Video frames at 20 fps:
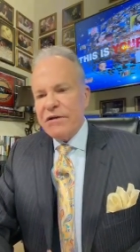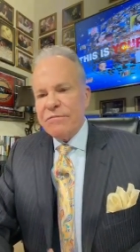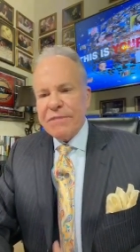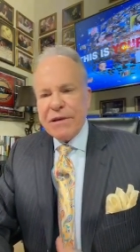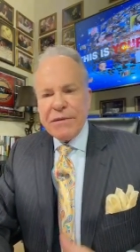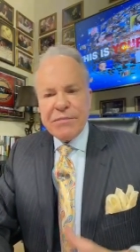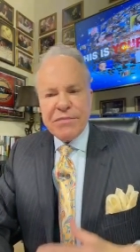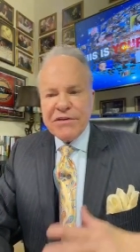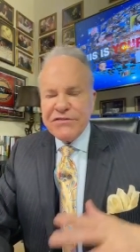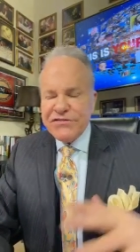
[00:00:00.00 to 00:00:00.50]

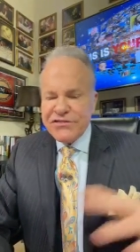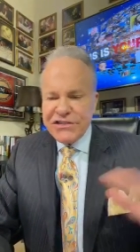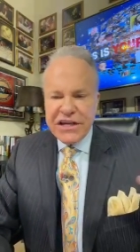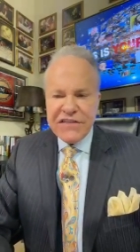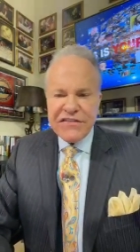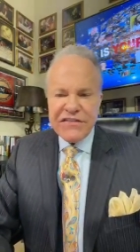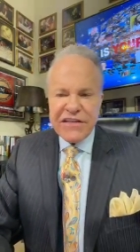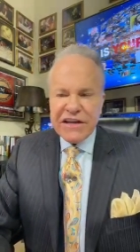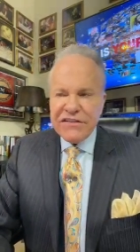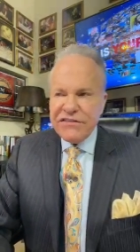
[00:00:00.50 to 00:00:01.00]
People have
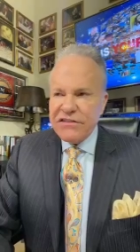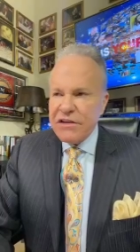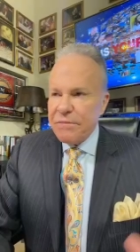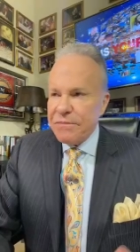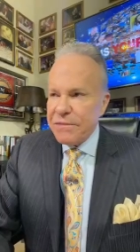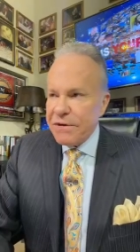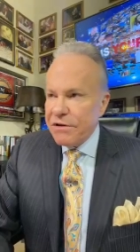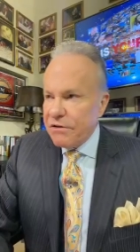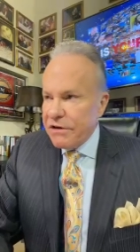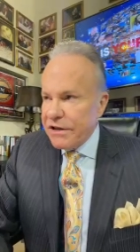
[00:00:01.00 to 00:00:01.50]
set things
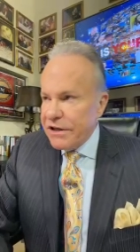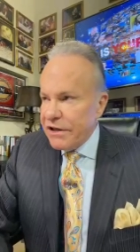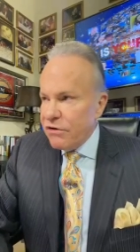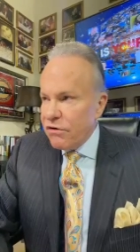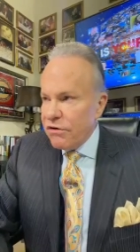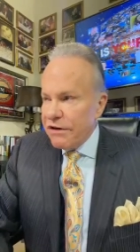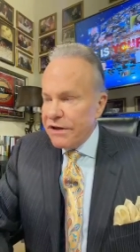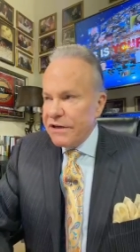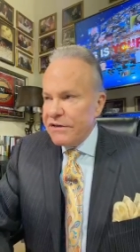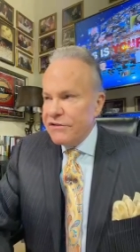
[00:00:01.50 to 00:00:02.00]
up
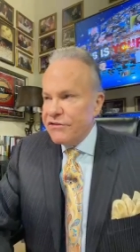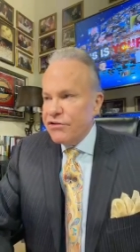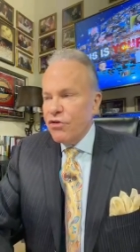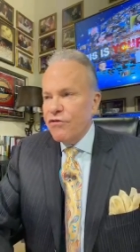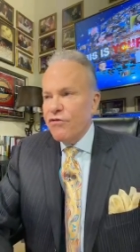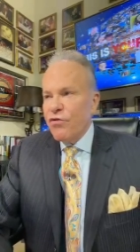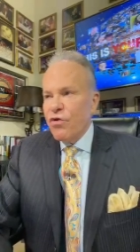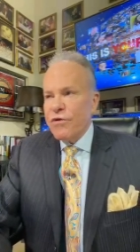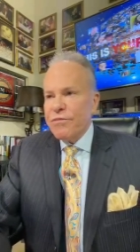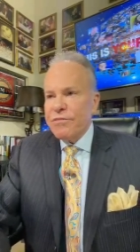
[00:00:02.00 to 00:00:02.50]
illegally and so
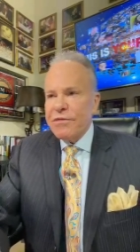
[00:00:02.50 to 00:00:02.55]
forth,